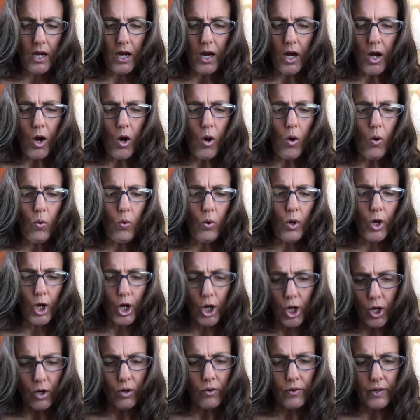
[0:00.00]
Oh,
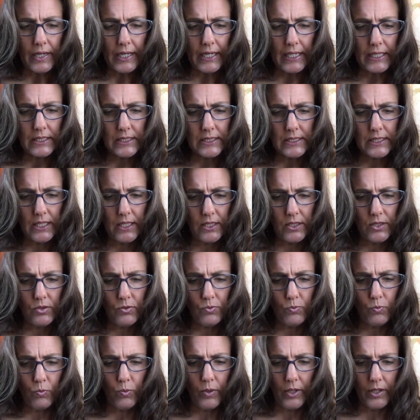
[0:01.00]
hurry,
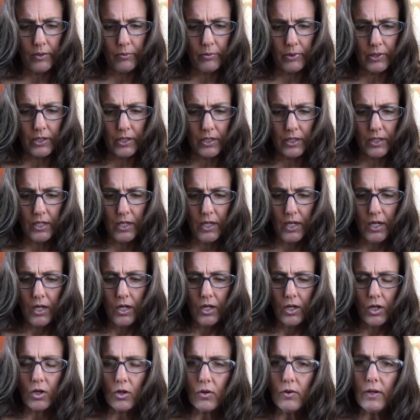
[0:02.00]
said Wilbur.
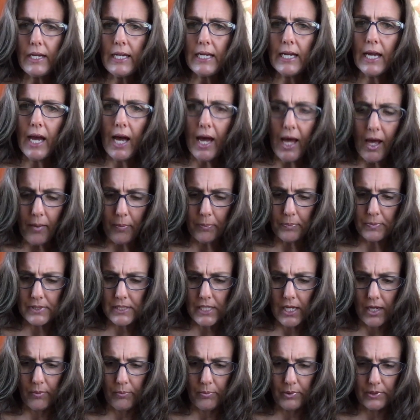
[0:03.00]
Hurry up,
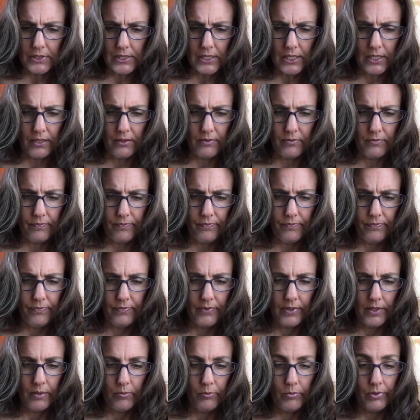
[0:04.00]
Templeton.
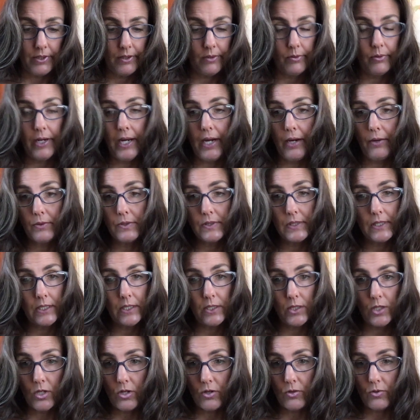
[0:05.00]
But the rat was
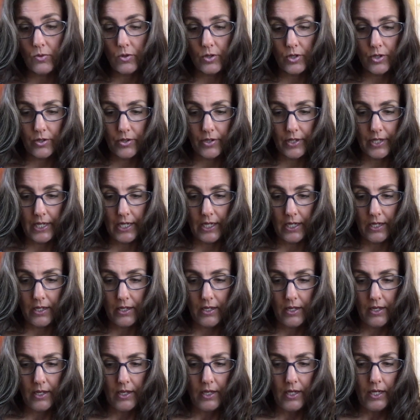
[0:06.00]
in no hurry.
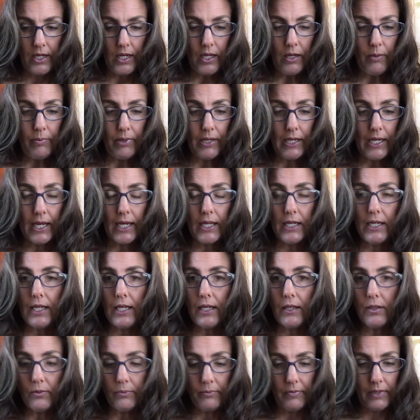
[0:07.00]
He began
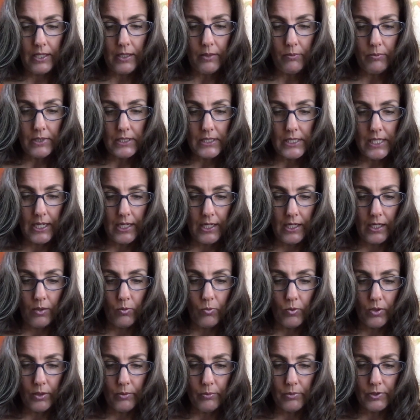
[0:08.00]
imitating
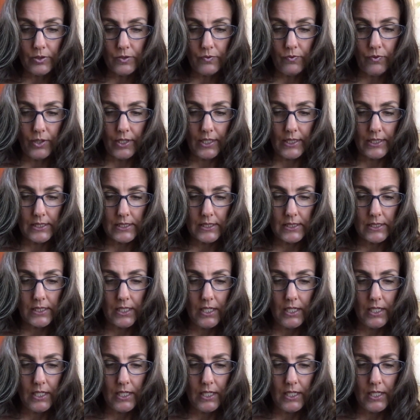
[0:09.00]
Wilbur's voice.